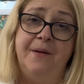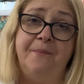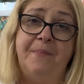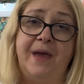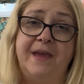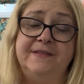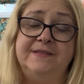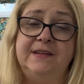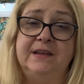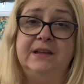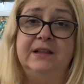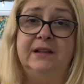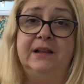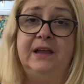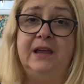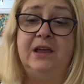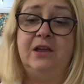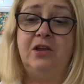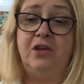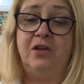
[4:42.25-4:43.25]

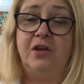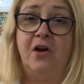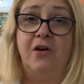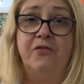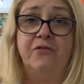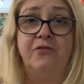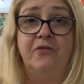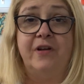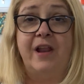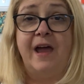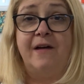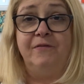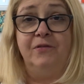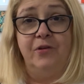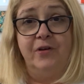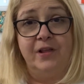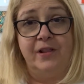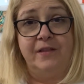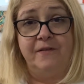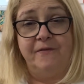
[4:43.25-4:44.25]
Basically, go through and have a
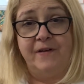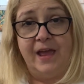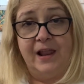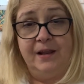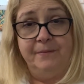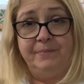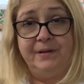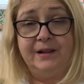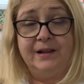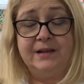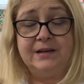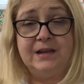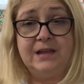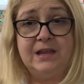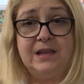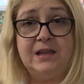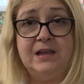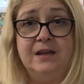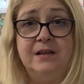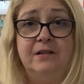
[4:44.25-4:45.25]
look at the
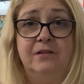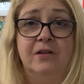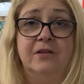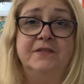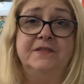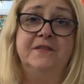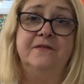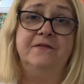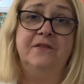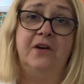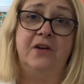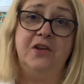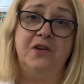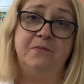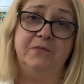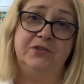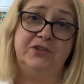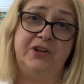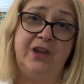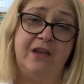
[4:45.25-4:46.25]
availability. Lots of Know
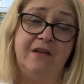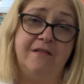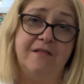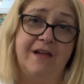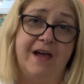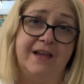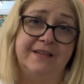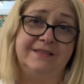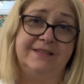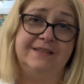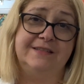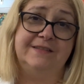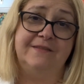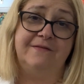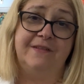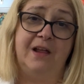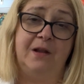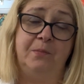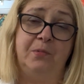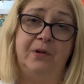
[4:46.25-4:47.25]
Your Machine classes
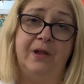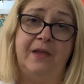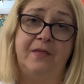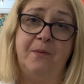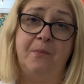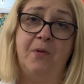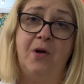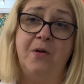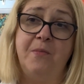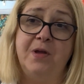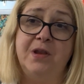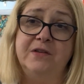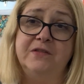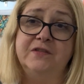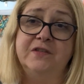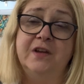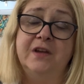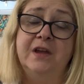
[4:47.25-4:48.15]
available at the moment.